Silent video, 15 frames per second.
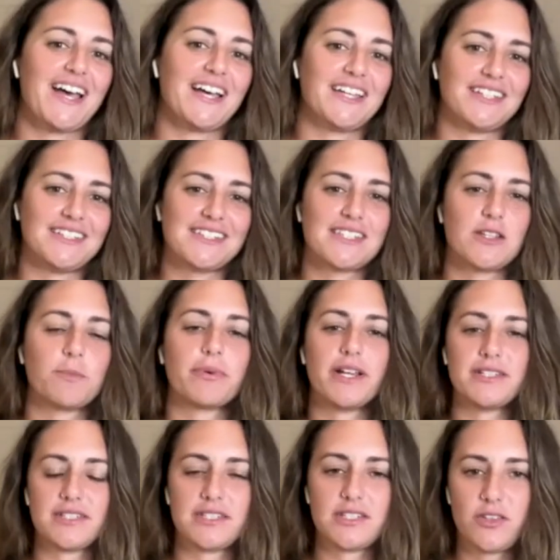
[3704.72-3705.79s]
and the
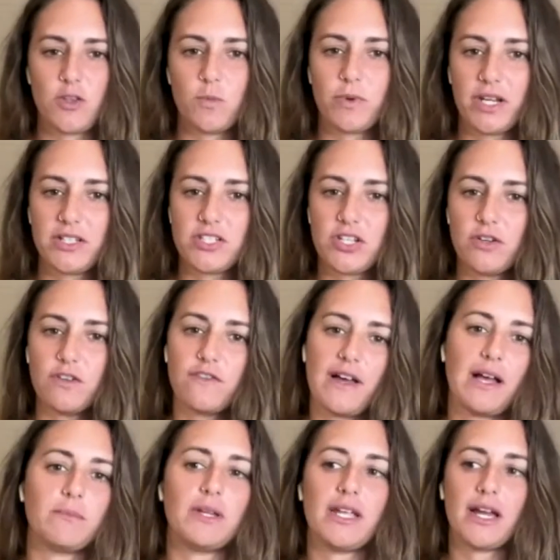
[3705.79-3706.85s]
presence that you bring to your
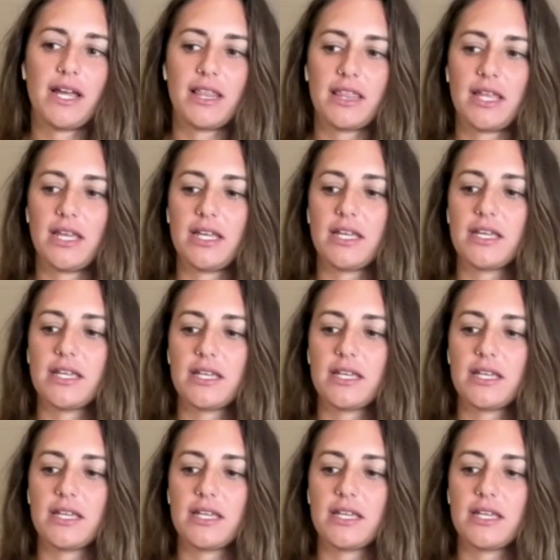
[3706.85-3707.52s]
family, I think,